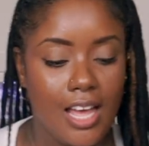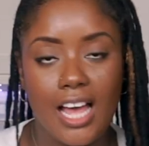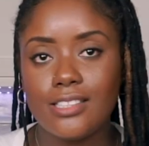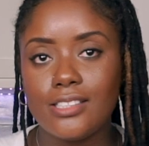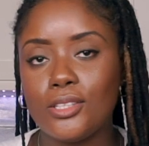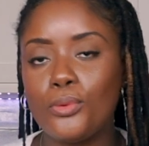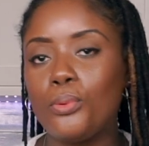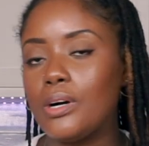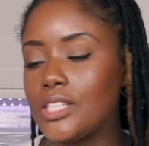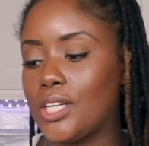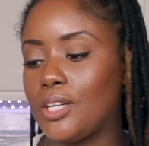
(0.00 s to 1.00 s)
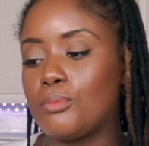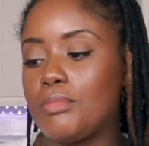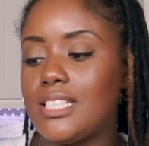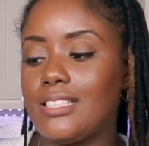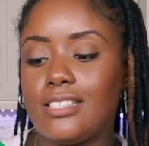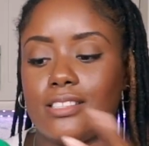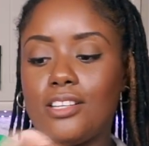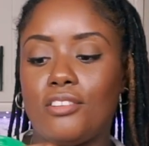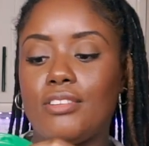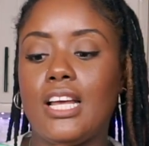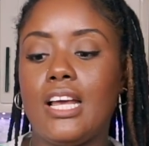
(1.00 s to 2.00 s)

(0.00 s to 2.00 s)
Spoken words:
and to wash out meat and stuff.